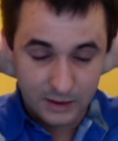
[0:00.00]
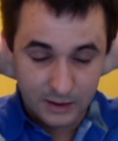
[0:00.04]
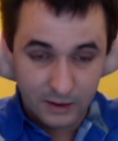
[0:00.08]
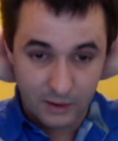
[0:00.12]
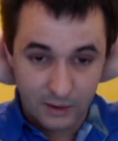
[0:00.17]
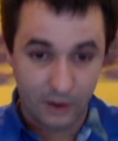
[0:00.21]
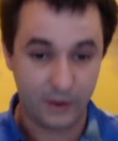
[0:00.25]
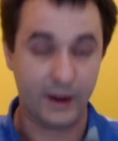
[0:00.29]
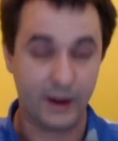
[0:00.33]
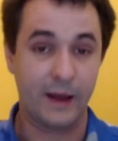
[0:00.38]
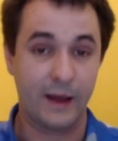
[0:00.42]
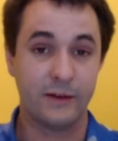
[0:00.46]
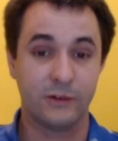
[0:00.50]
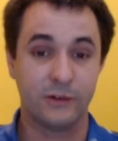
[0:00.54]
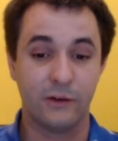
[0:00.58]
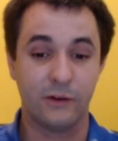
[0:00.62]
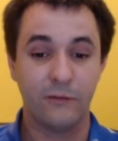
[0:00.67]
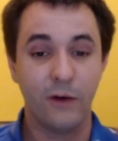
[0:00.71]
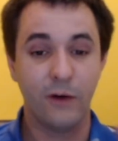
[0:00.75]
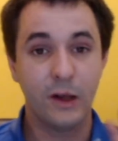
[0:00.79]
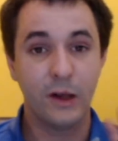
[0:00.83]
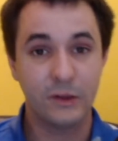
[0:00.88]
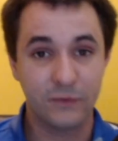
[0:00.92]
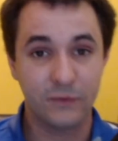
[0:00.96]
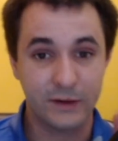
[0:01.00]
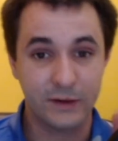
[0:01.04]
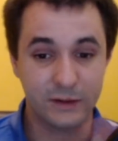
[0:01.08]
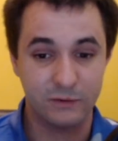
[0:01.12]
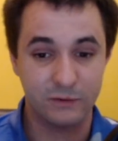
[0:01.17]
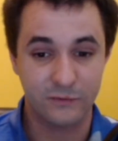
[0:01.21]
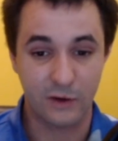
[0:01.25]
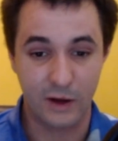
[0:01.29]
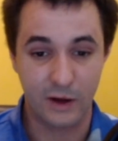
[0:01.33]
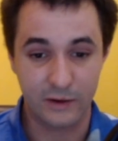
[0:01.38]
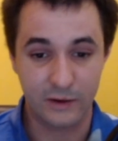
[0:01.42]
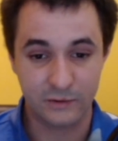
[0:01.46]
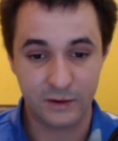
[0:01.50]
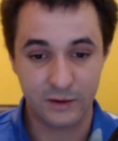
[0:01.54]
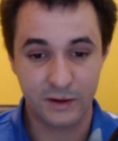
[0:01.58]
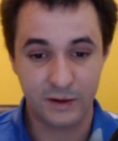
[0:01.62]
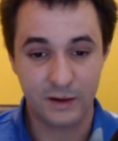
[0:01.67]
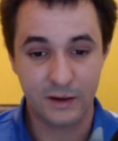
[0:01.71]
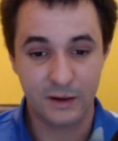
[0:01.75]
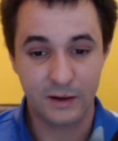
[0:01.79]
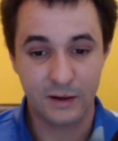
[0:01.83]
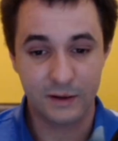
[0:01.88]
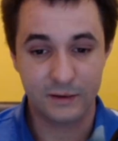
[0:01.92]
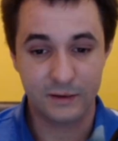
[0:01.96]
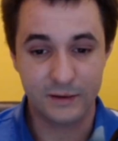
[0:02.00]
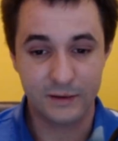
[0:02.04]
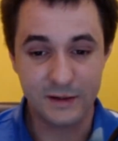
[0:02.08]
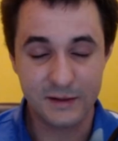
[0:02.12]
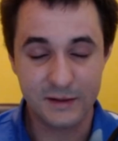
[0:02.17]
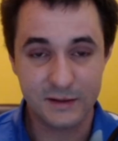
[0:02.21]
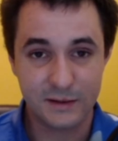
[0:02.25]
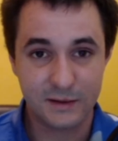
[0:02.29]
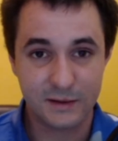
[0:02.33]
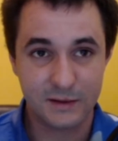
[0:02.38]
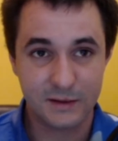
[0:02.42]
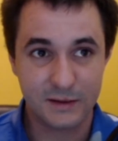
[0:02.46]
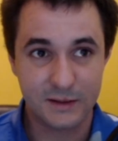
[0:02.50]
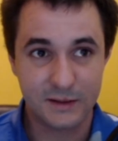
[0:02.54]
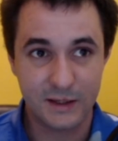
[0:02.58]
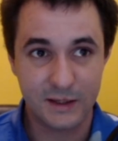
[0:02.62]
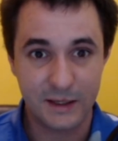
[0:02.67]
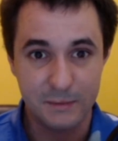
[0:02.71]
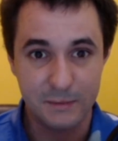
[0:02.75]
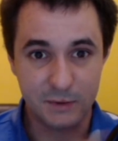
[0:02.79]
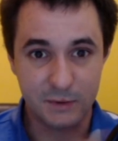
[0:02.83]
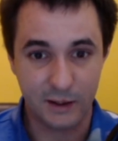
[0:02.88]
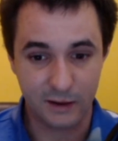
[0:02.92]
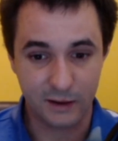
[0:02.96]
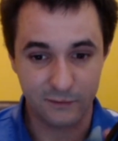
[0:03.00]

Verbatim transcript: Okay, so first things first, this seems like a